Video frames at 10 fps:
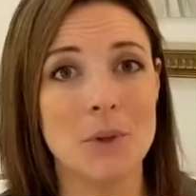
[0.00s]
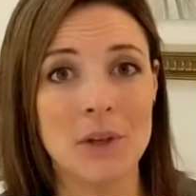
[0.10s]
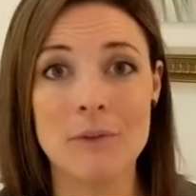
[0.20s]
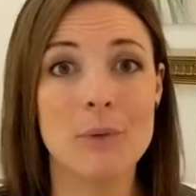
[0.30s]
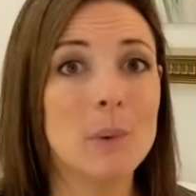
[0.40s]

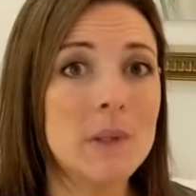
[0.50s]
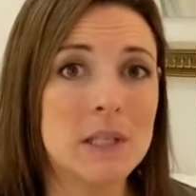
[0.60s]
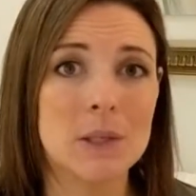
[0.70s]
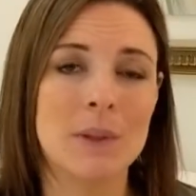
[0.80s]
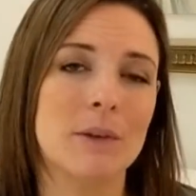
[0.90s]
looking forward
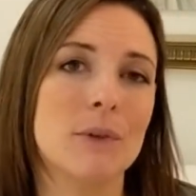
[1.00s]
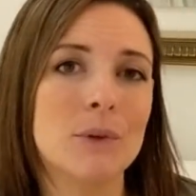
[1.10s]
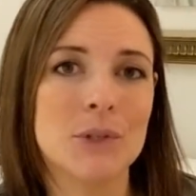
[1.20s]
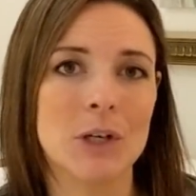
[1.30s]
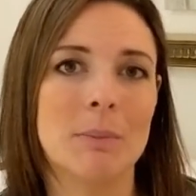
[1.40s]
to in the
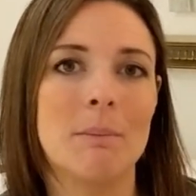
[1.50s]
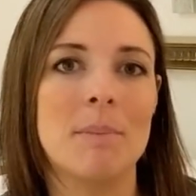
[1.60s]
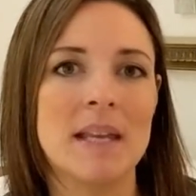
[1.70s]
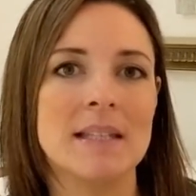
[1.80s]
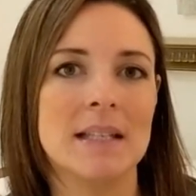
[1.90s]
future. But
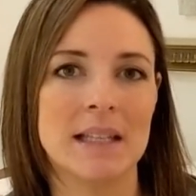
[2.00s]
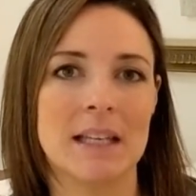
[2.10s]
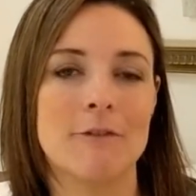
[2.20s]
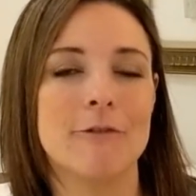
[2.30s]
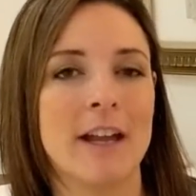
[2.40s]
basically,